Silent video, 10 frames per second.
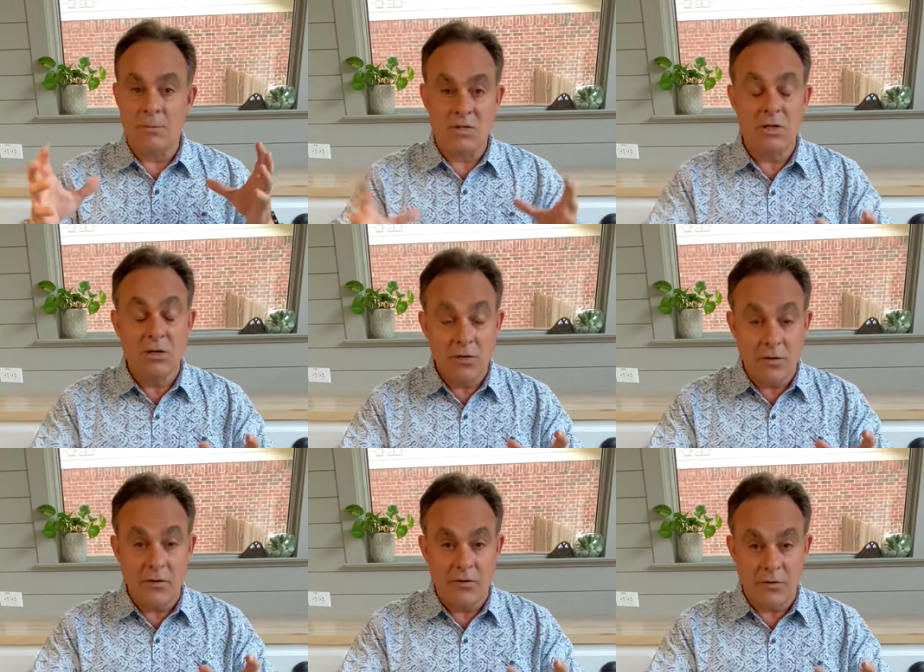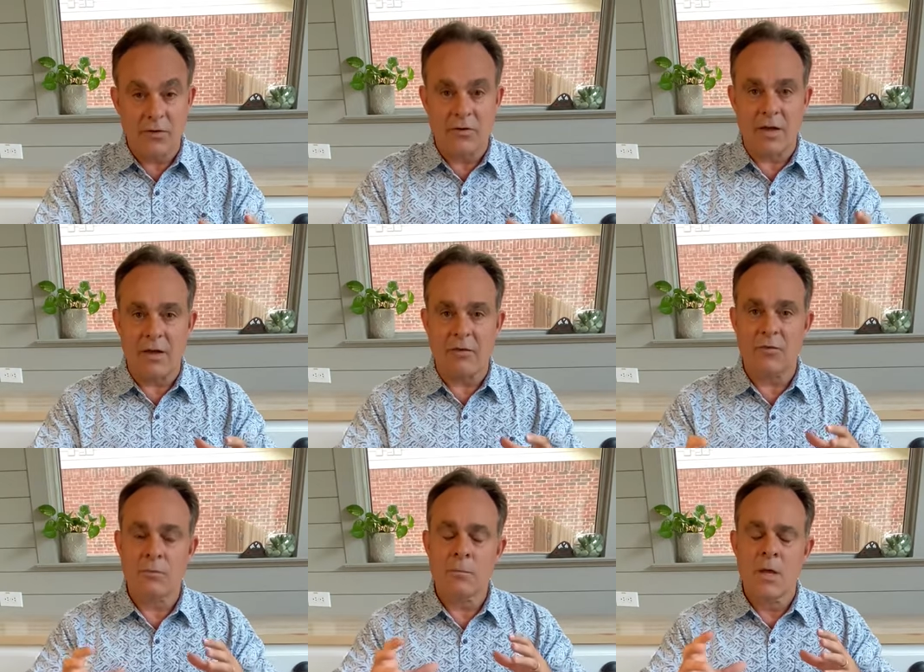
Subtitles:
material success,